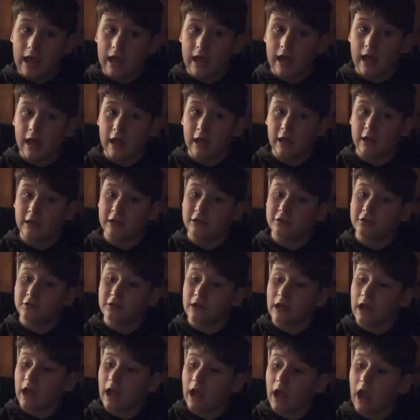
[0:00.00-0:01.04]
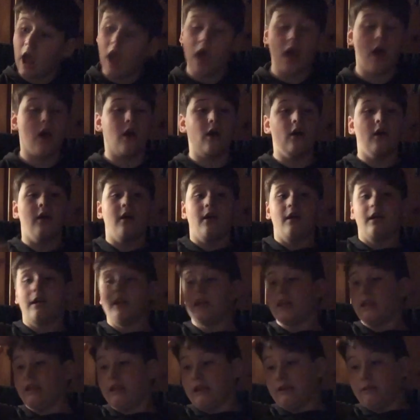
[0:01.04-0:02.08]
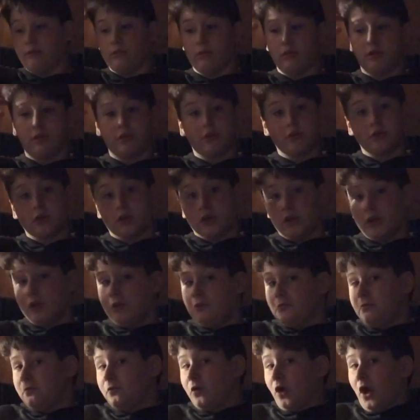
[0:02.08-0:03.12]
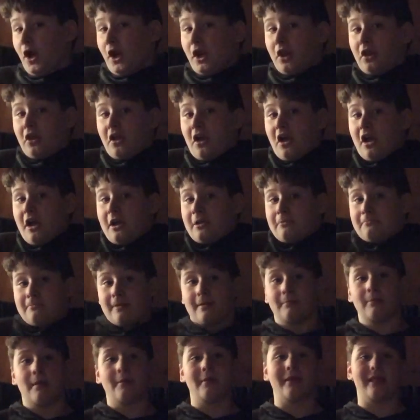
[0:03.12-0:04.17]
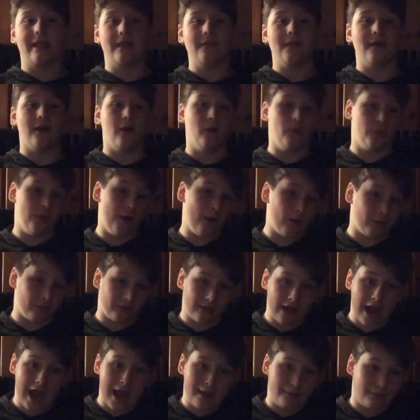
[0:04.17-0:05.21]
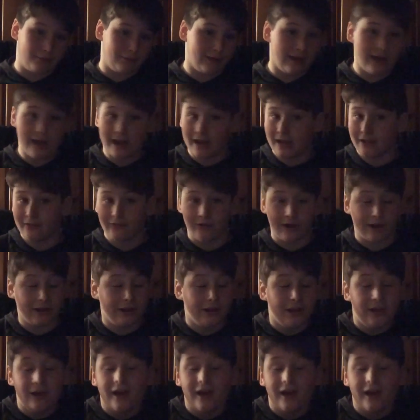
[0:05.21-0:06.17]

And it was good for its time. I probably said that 1,000 times, but hey, it's fine.